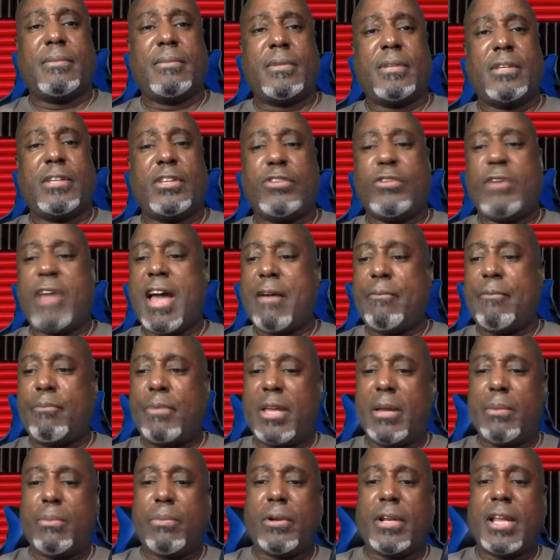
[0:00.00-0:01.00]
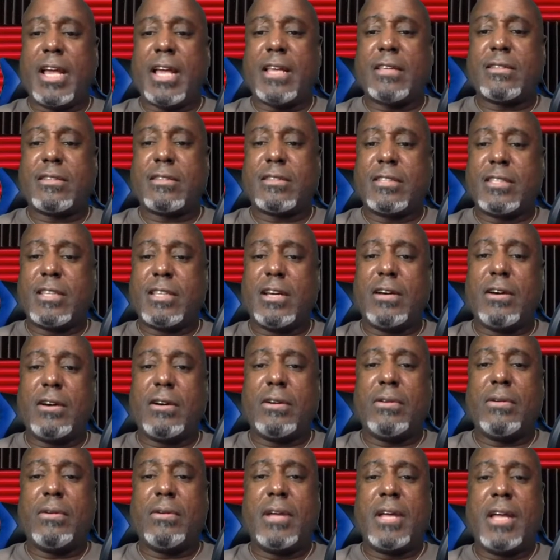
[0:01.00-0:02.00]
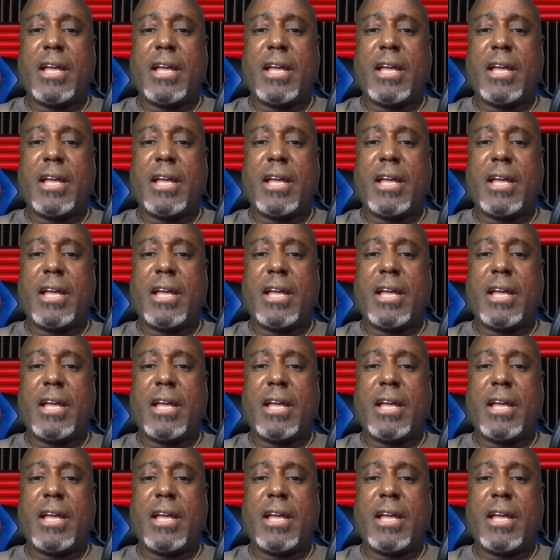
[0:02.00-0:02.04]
You have people that still